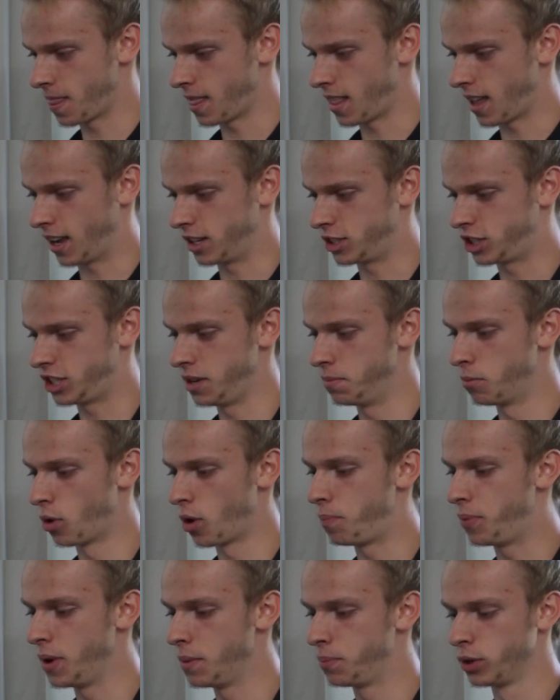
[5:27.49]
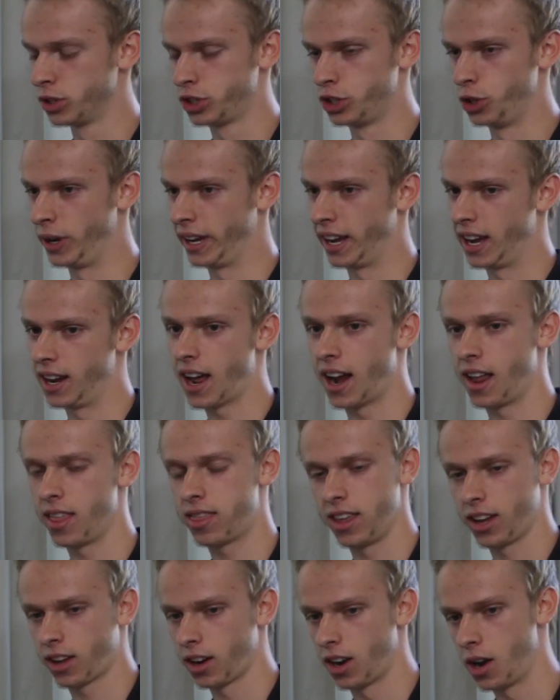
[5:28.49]
see more people doing it, and I think
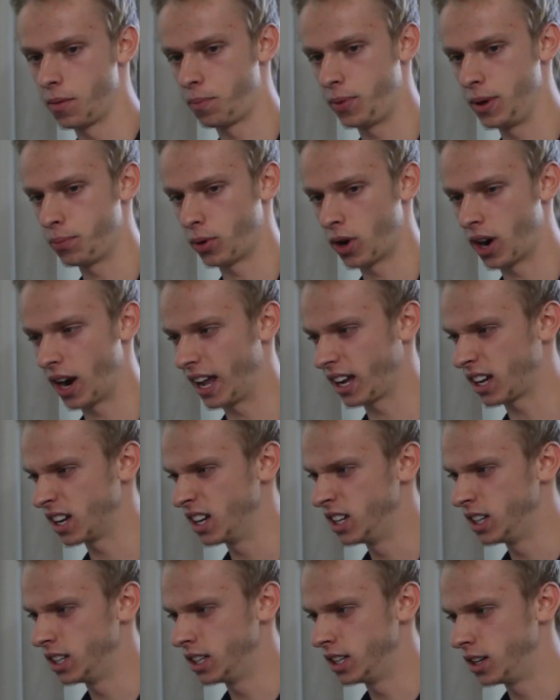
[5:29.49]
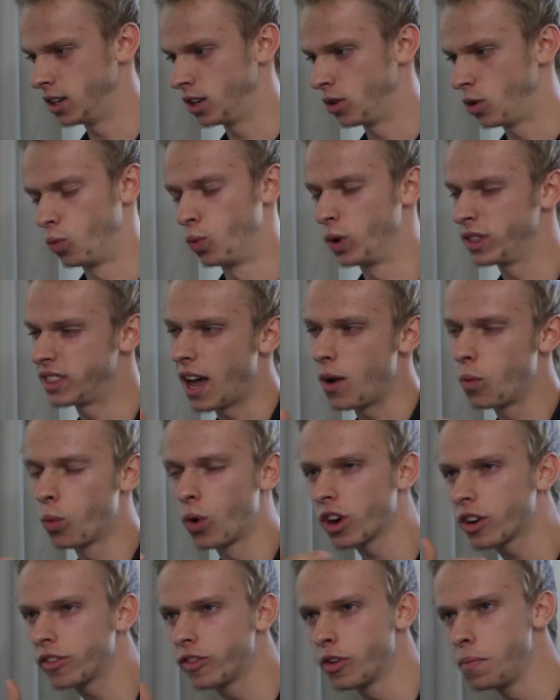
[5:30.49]
a lot of people are like, would that work
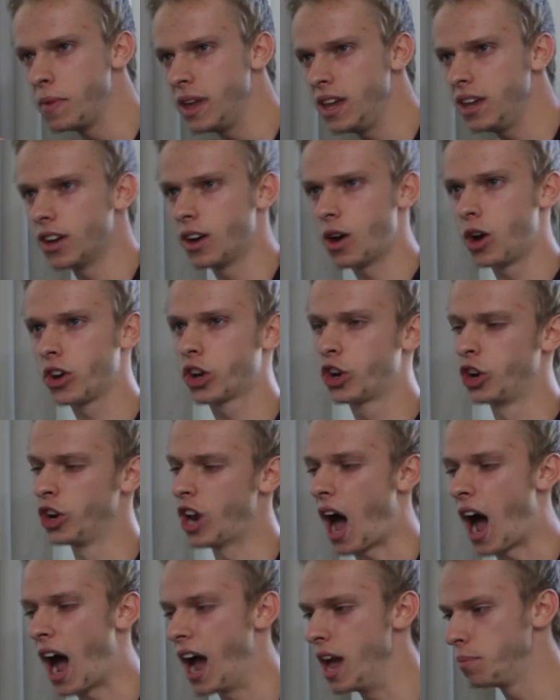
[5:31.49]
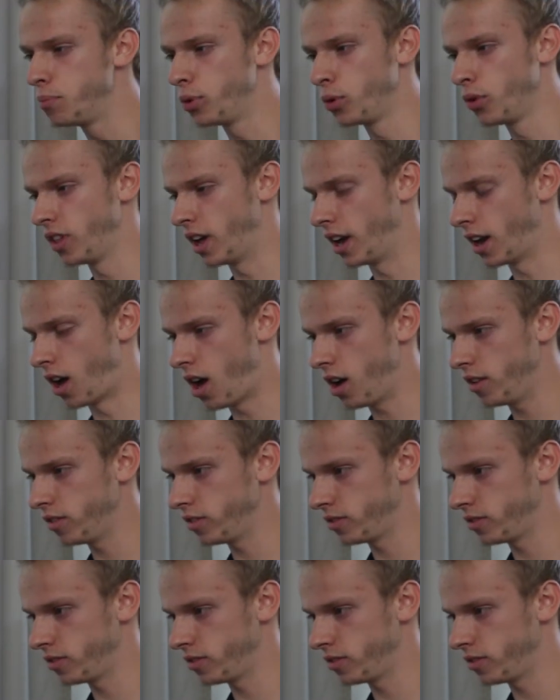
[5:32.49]
for me? You know, could I pull that off?